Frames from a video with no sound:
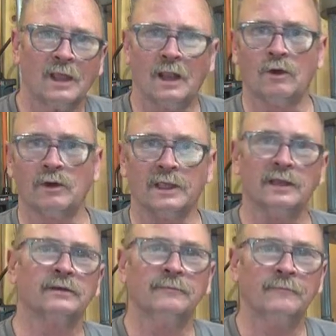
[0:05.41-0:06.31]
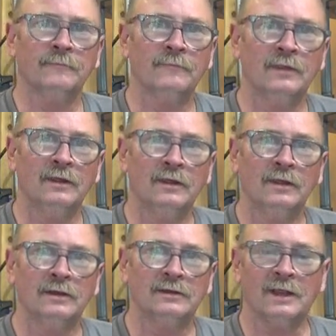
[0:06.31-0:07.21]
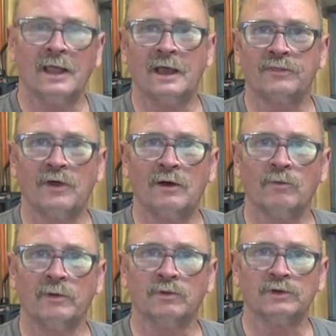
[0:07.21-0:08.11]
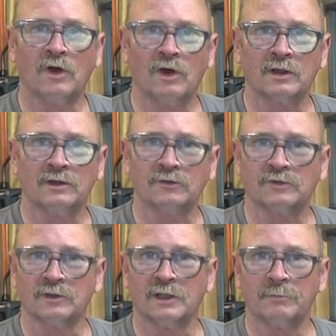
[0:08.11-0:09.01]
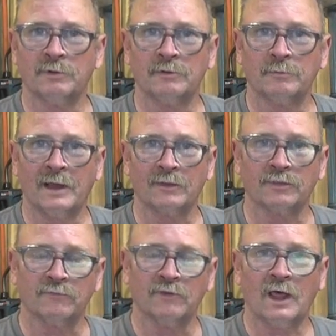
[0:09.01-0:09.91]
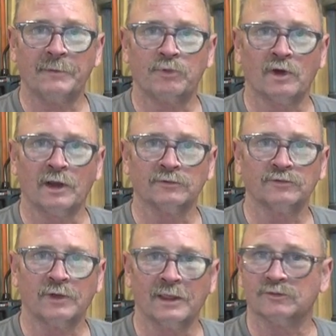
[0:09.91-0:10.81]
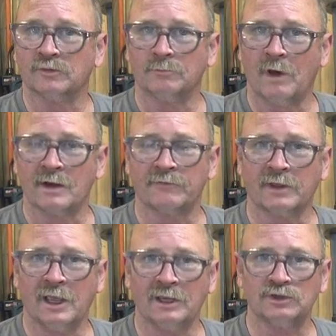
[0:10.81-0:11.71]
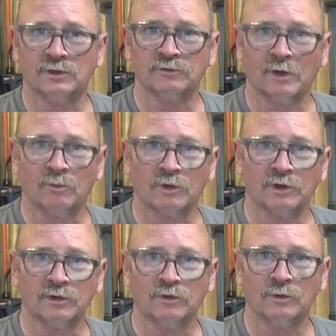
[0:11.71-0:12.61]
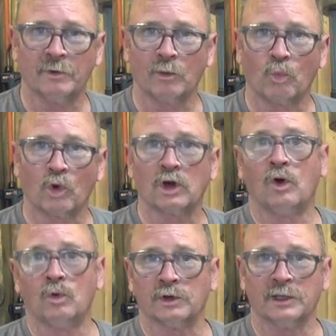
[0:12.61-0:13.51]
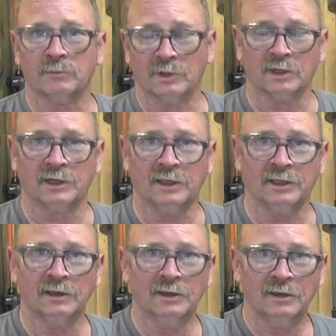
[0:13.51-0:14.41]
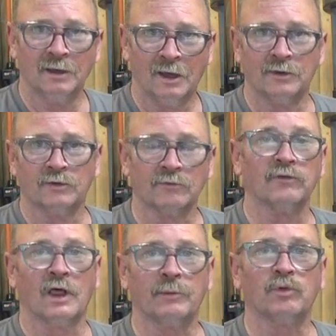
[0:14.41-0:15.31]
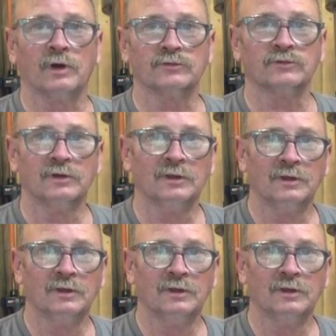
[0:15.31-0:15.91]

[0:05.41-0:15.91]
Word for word: Hello again. Today I thought we would talk just a little bit about the fly press and some modifications I want to do to my work holding ability under the fly press.